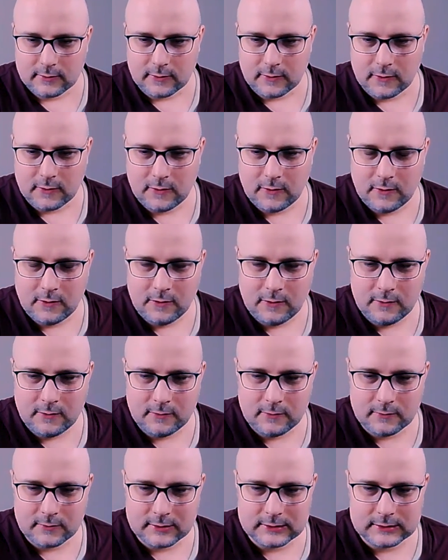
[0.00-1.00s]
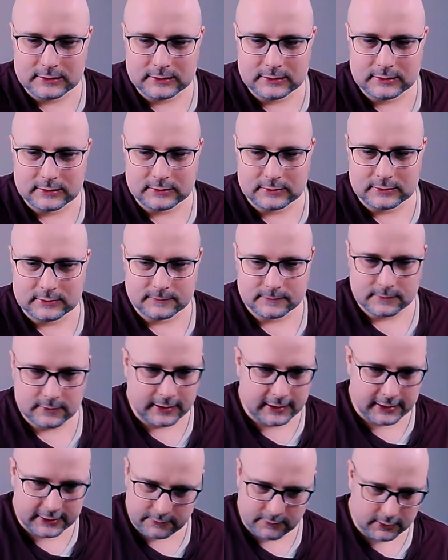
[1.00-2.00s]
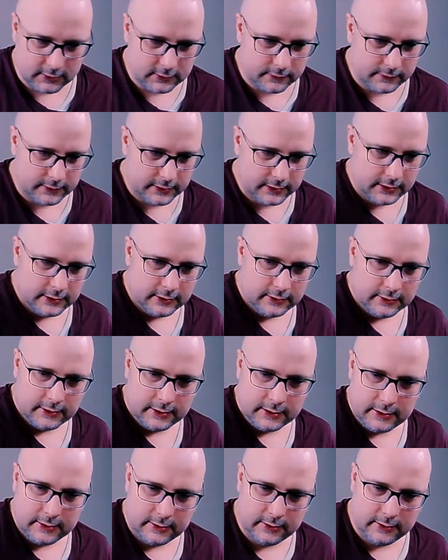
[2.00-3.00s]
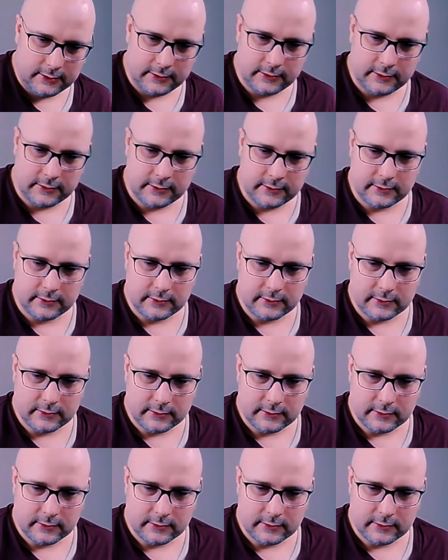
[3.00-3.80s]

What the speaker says: Oh. Okay, so I'll go here and here.